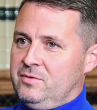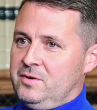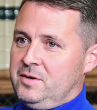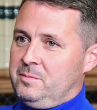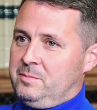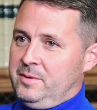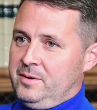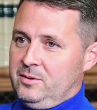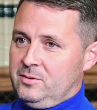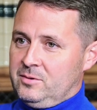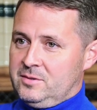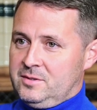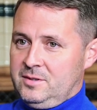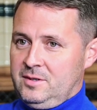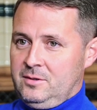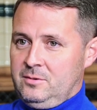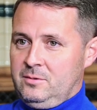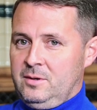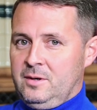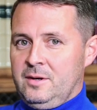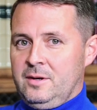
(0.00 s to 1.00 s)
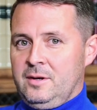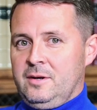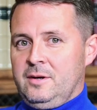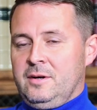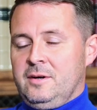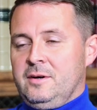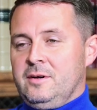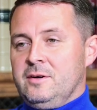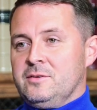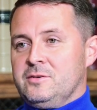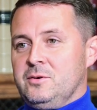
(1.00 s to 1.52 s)
rebuild. So
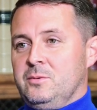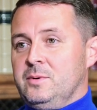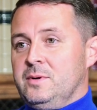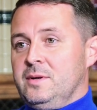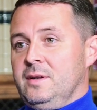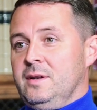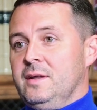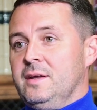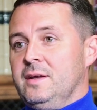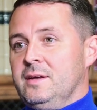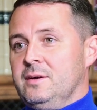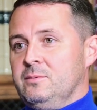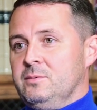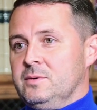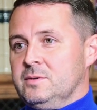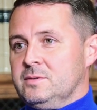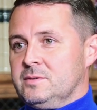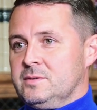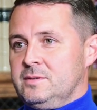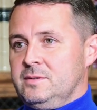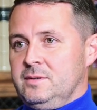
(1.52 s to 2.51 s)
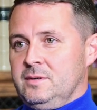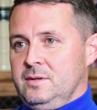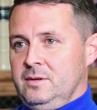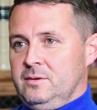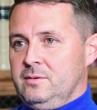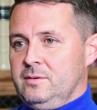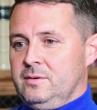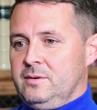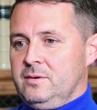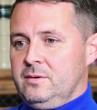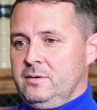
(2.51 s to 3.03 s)
to win the league was,
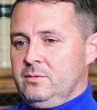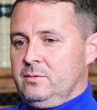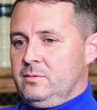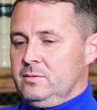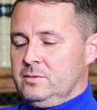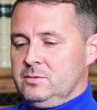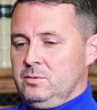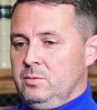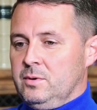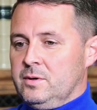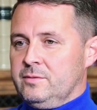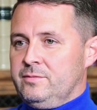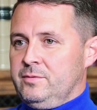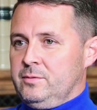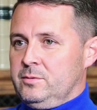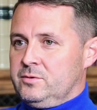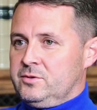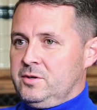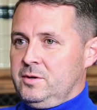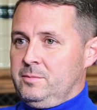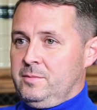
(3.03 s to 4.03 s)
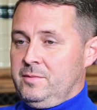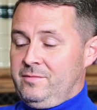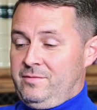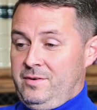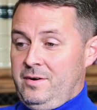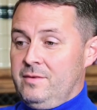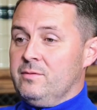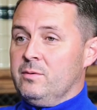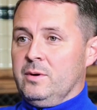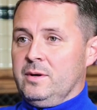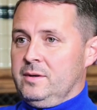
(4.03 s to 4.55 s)
was a wonderful achievement for
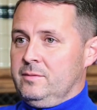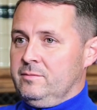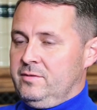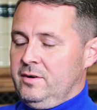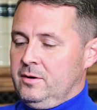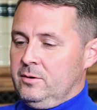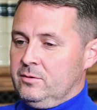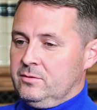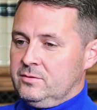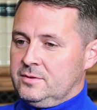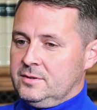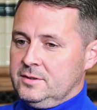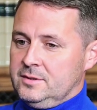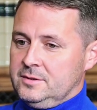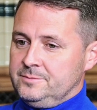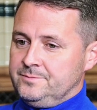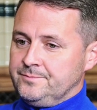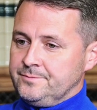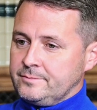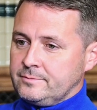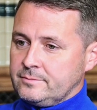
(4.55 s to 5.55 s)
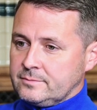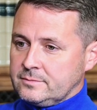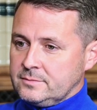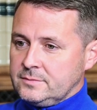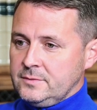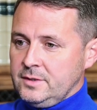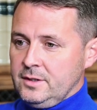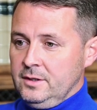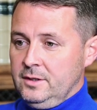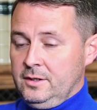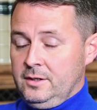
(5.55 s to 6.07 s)
everyone involved, and
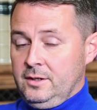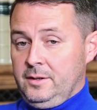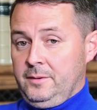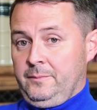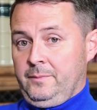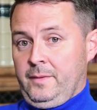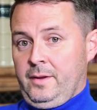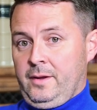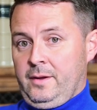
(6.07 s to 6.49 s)
it